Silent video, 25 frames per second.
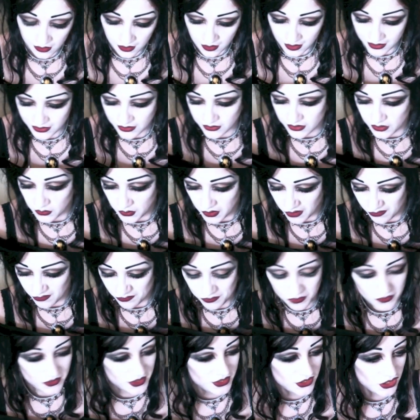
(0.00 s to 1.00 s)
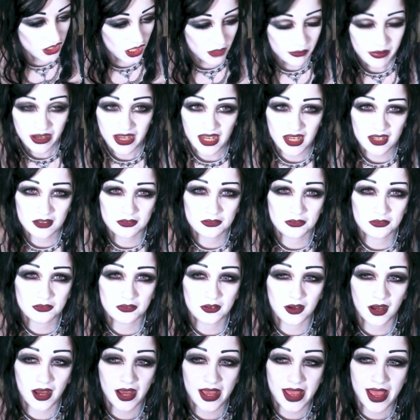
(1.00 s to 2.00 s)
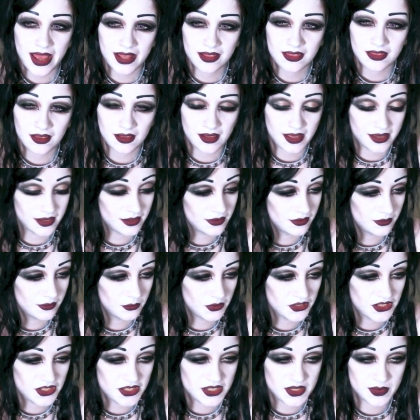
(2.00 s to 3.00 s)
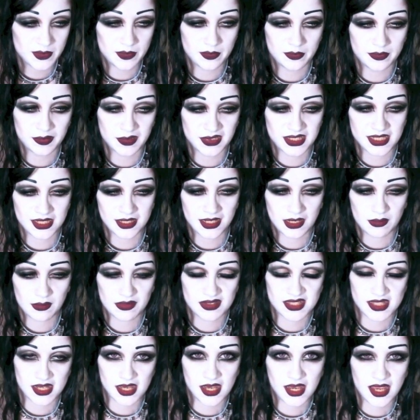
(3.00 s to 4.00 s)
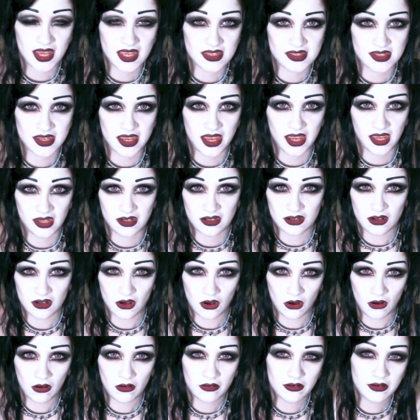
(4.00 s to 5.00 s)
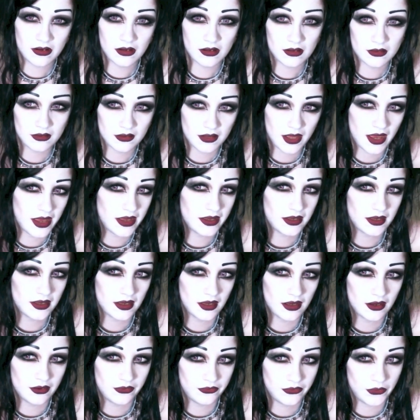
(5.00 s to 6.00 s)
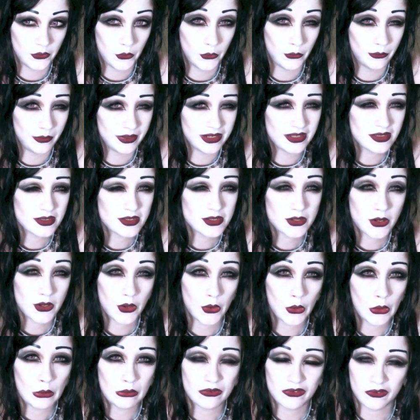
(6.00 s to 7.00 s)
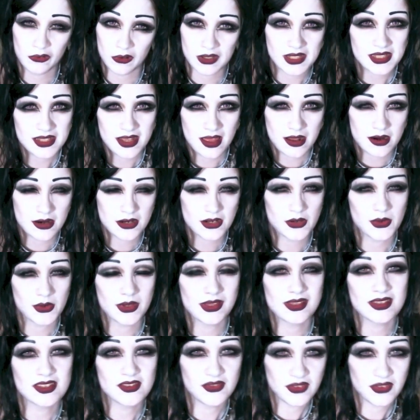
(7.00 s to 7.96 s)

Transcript: I don't know where I've put the top half. I had like, which is particularly bizarre as I had it on like a few minutes ago before I started doing this